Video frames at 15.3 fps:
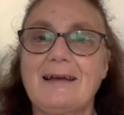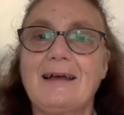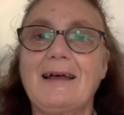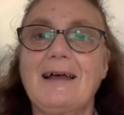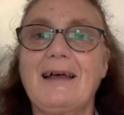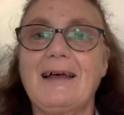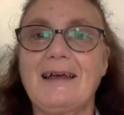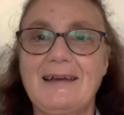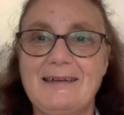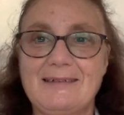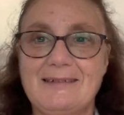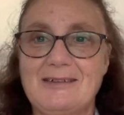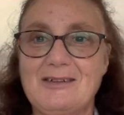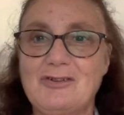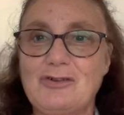Hi,
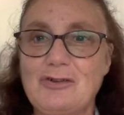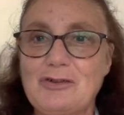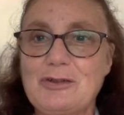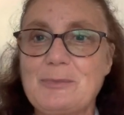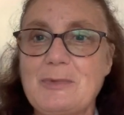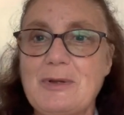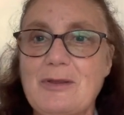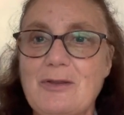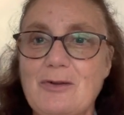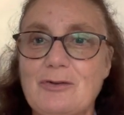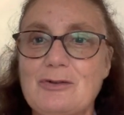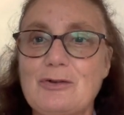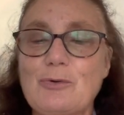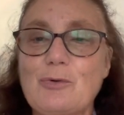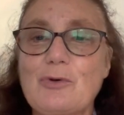Jill Smith,
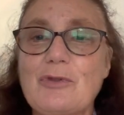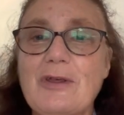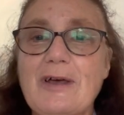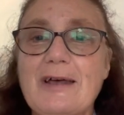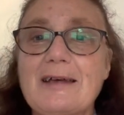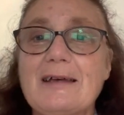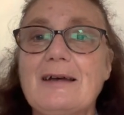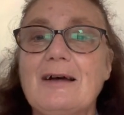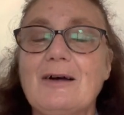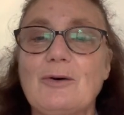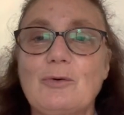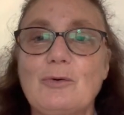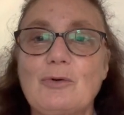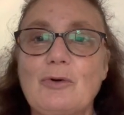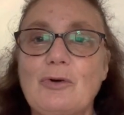Aussie author,
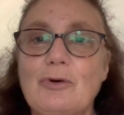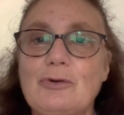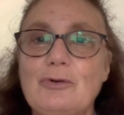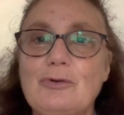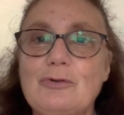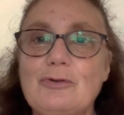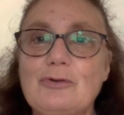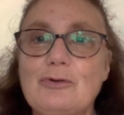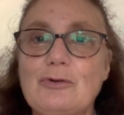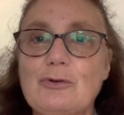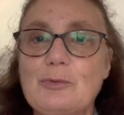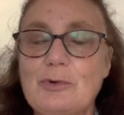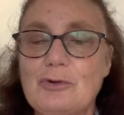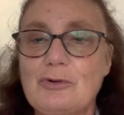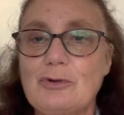or on
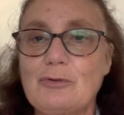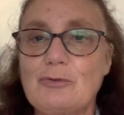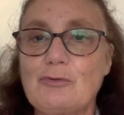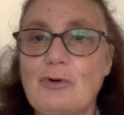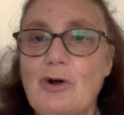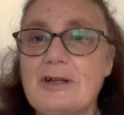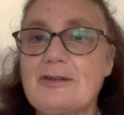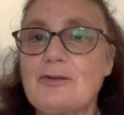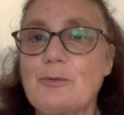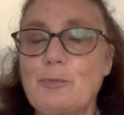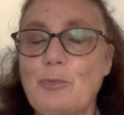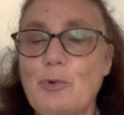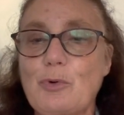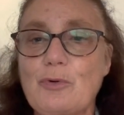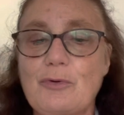YouTube, Jill Writes
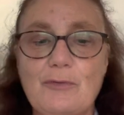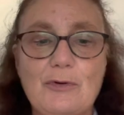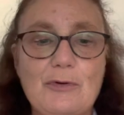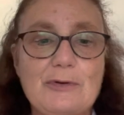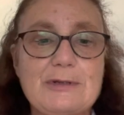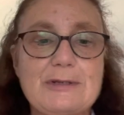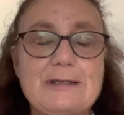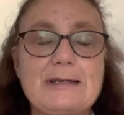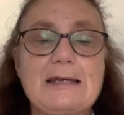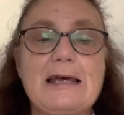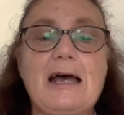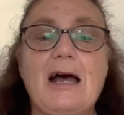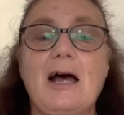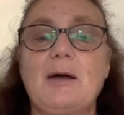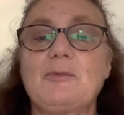Book Reviews.
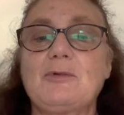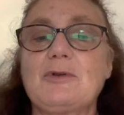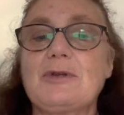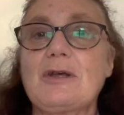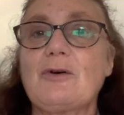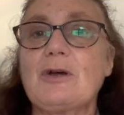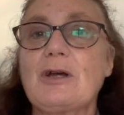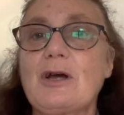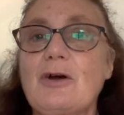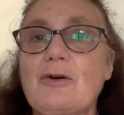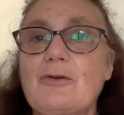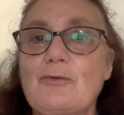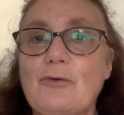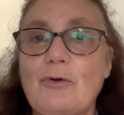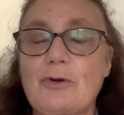I'm just going
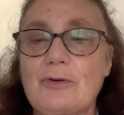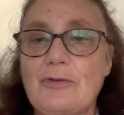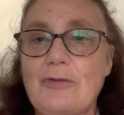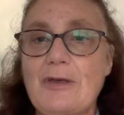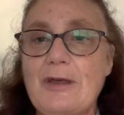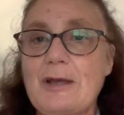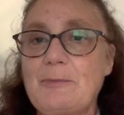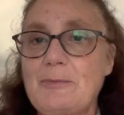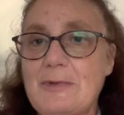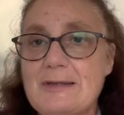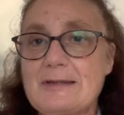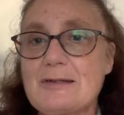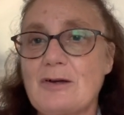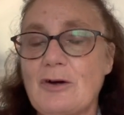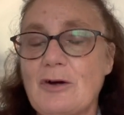over on a theme
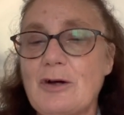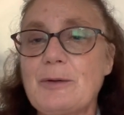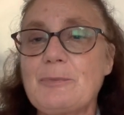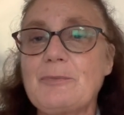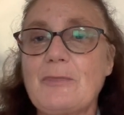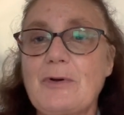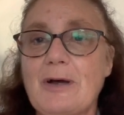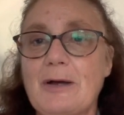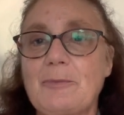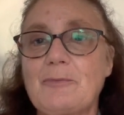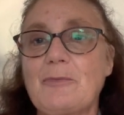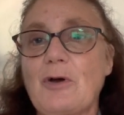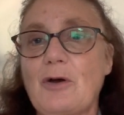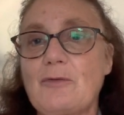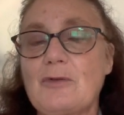this time,
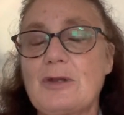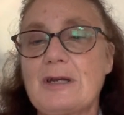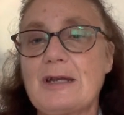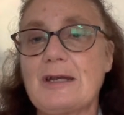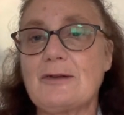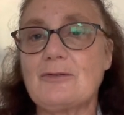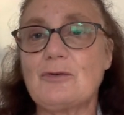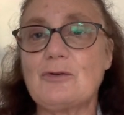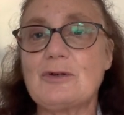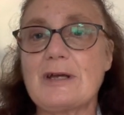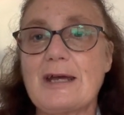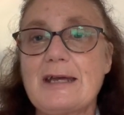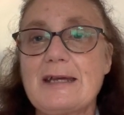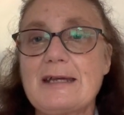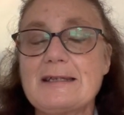over the next few
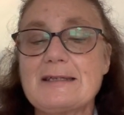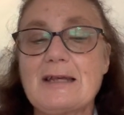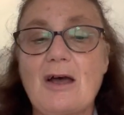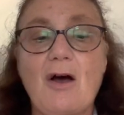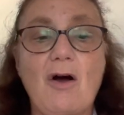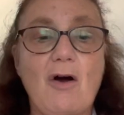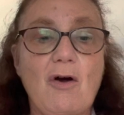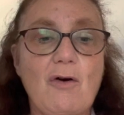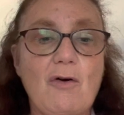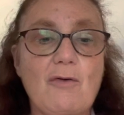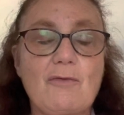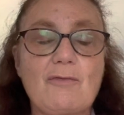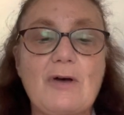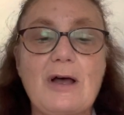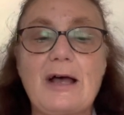days,
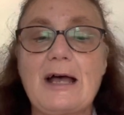of